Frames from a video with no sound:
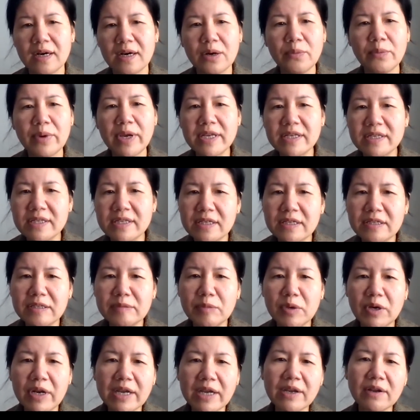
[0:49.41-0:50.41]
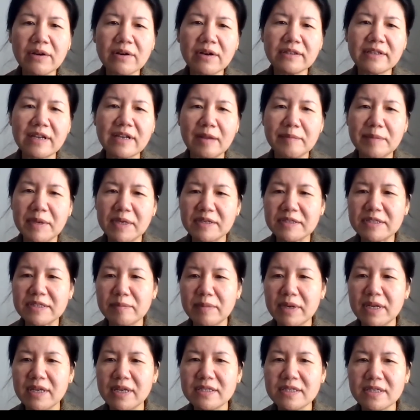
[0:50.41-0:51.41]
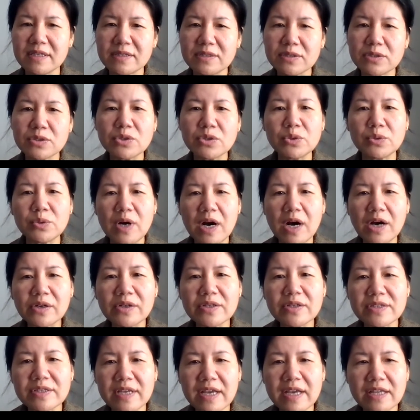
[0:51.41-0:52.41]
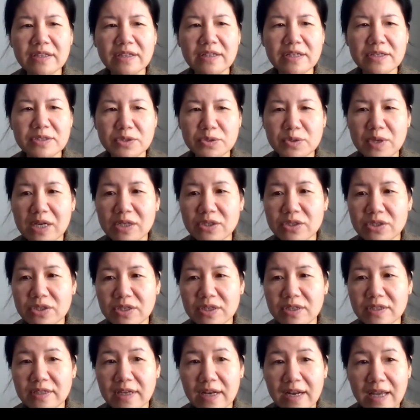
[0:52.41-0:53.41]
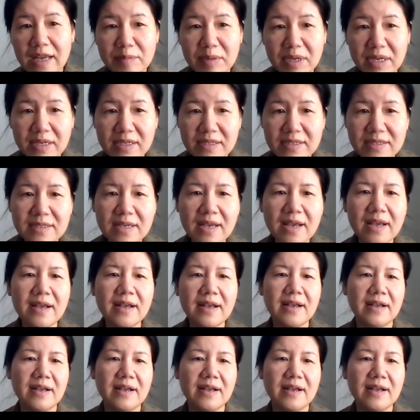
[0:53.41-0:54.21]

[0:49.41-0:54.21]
we did molecular dynamic simulations to understand the structure, dynamics,